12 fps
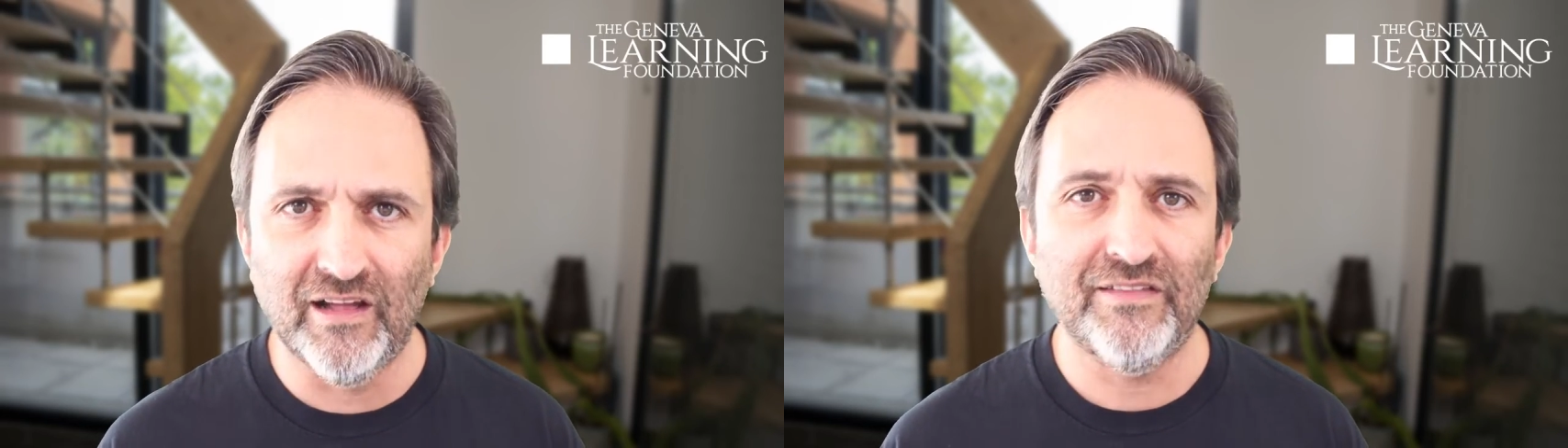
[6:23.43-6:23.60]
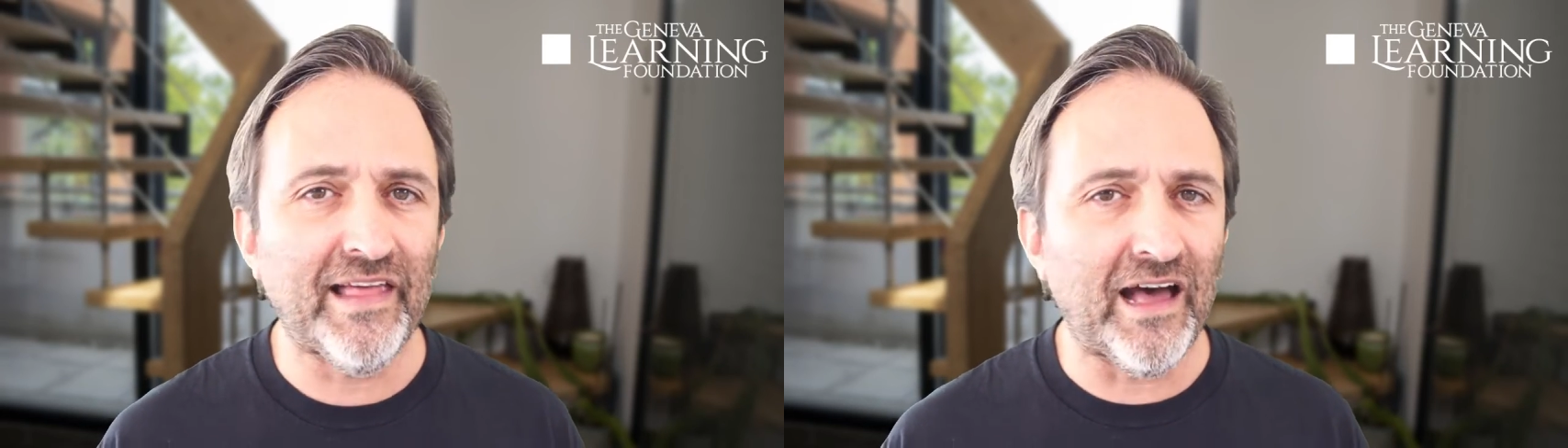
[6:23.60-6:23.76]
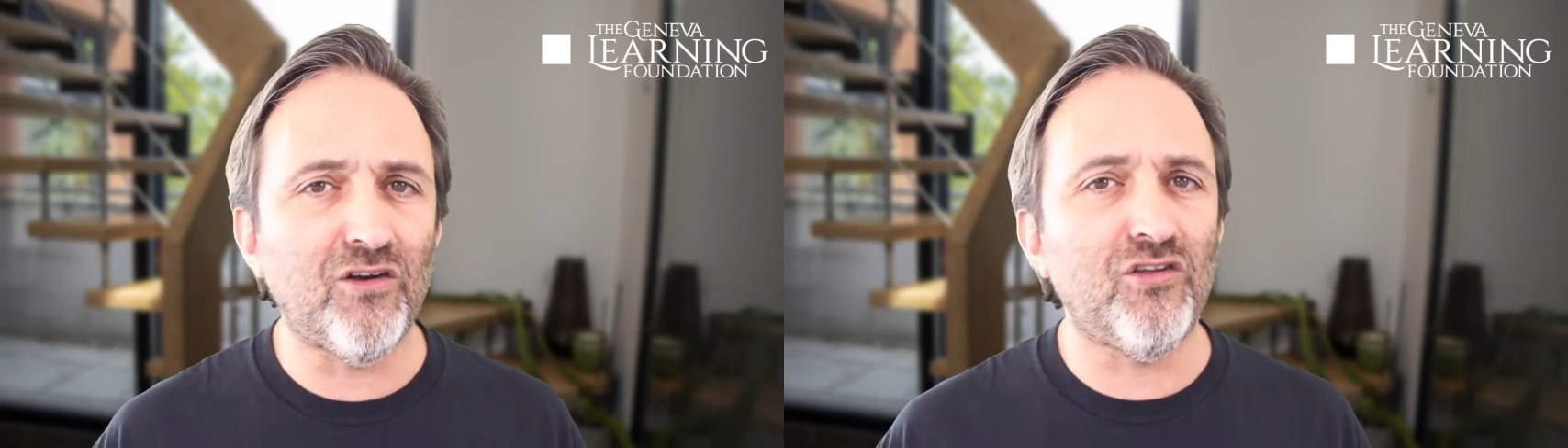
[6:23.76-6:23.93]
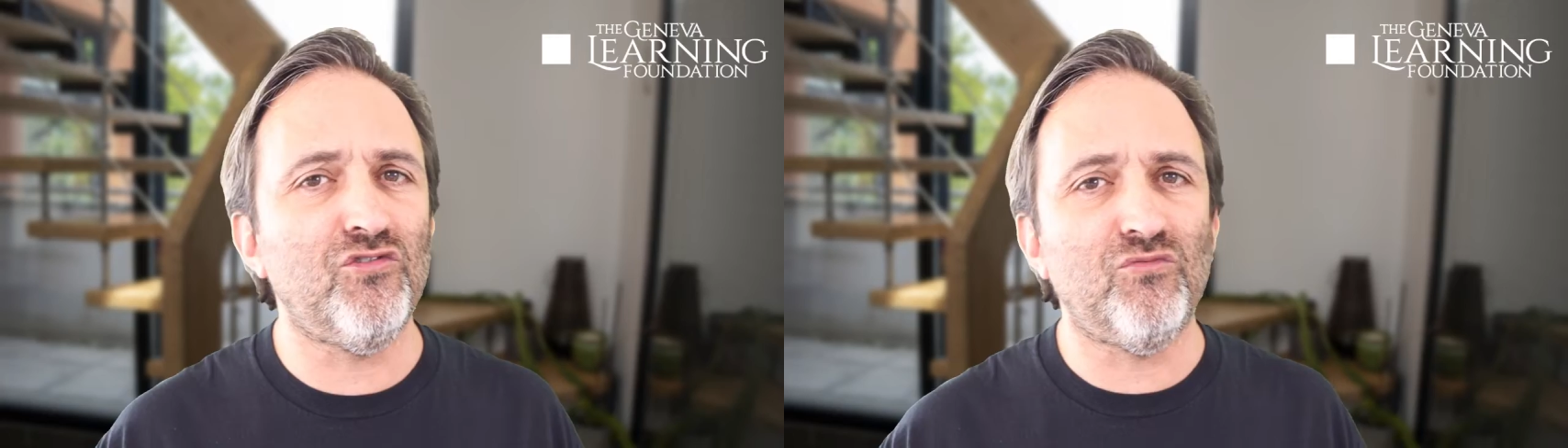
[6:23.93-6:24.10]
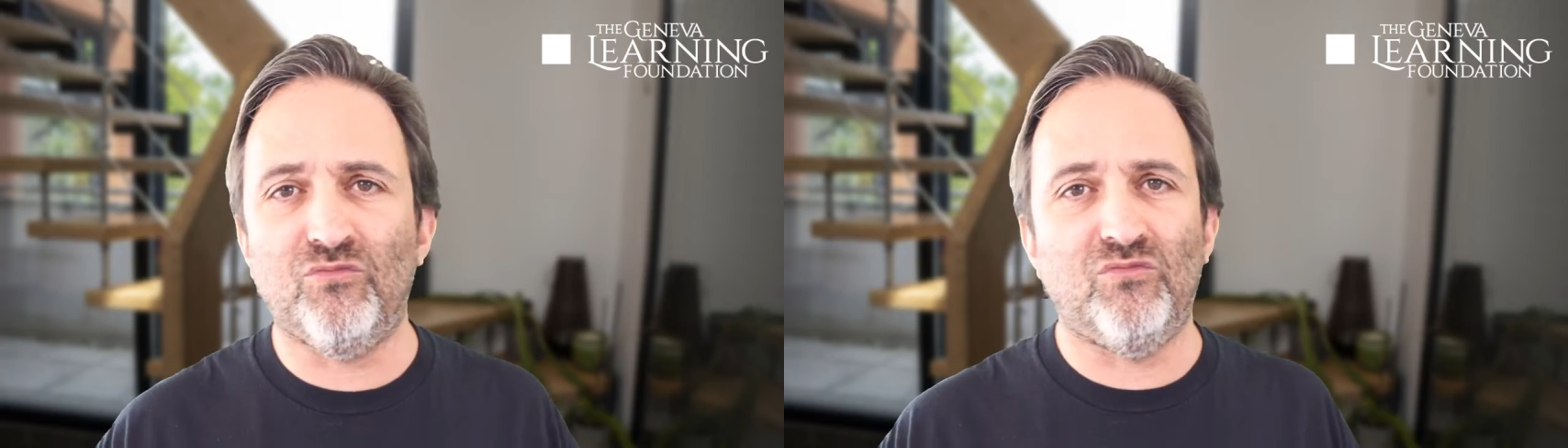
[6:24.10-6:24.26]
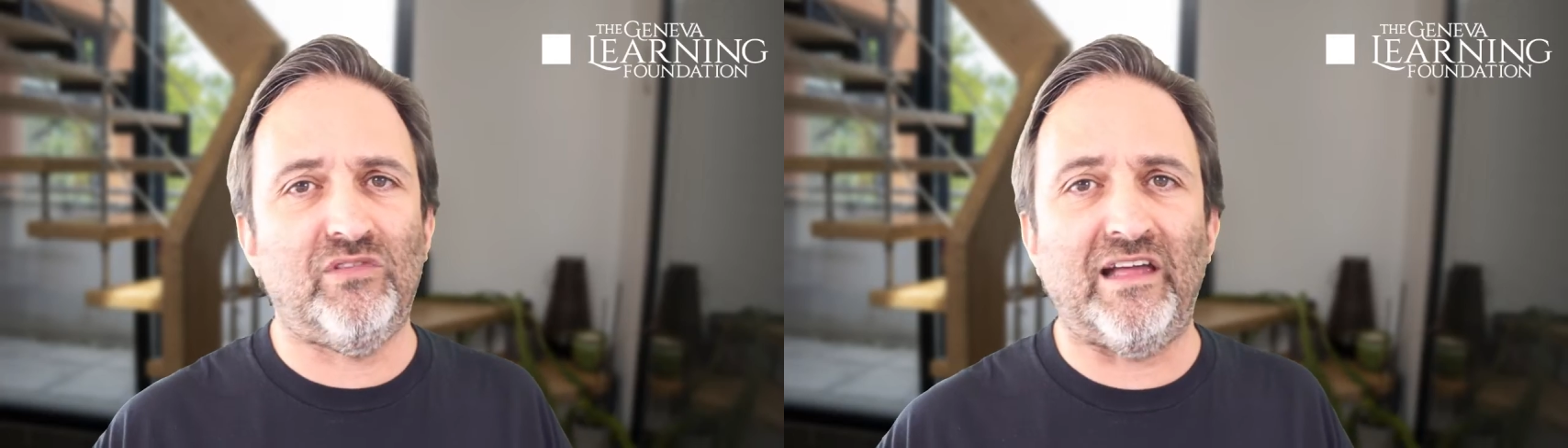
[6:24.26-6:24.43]
Now,
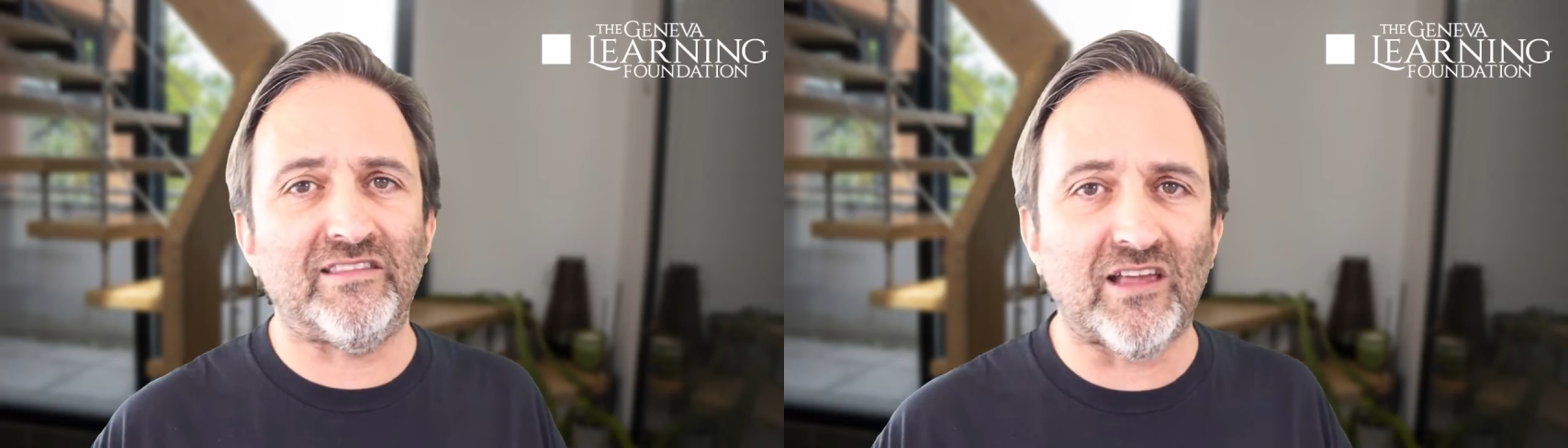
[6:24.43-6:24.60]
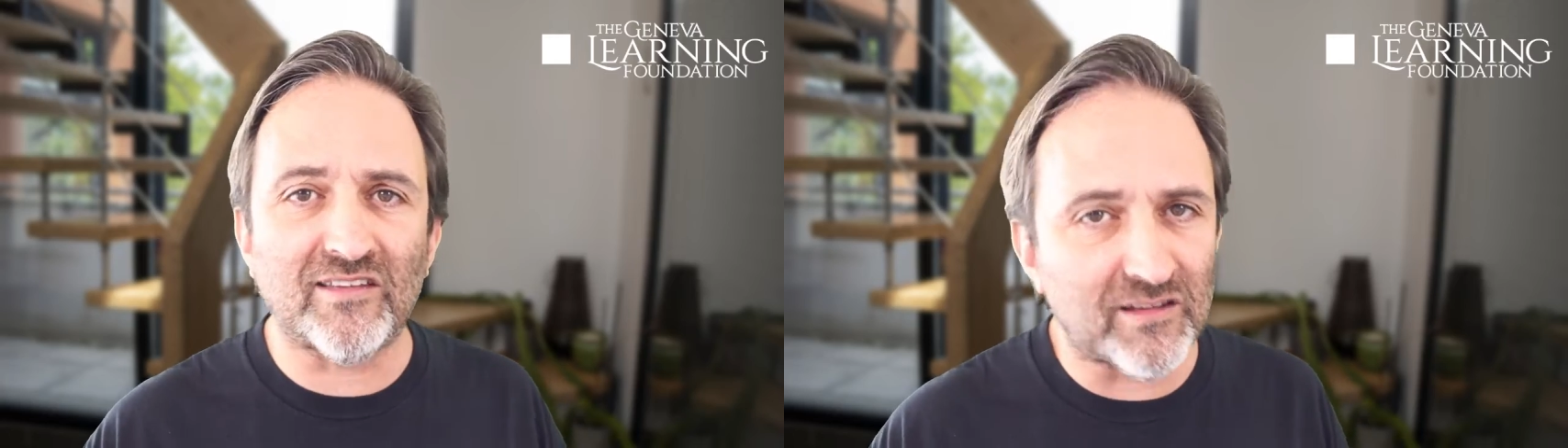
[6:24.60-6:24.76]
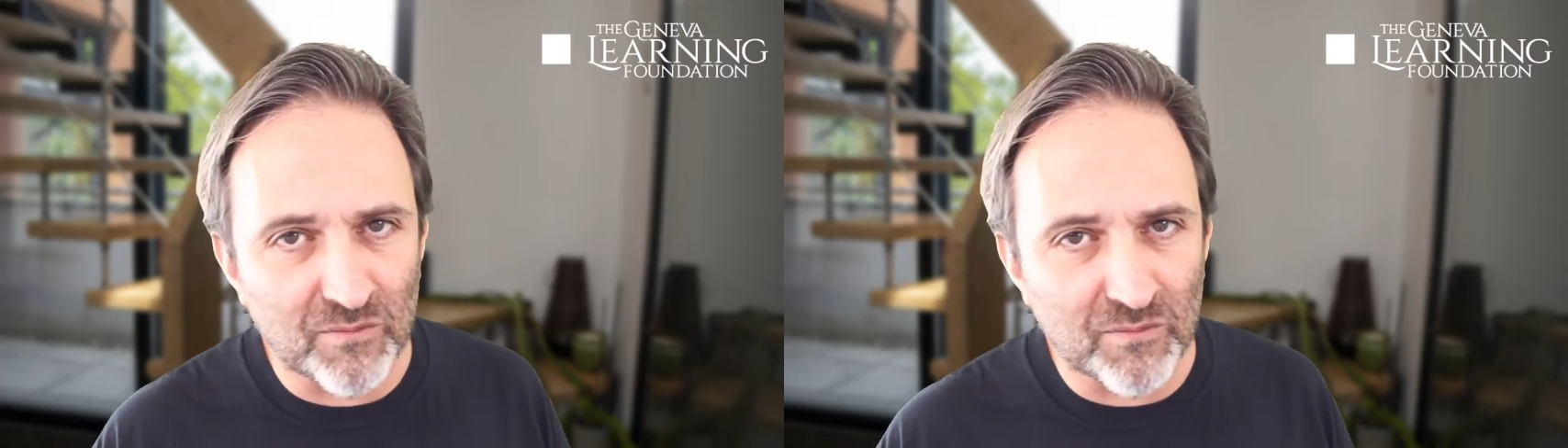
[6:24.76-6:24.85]
that doesn't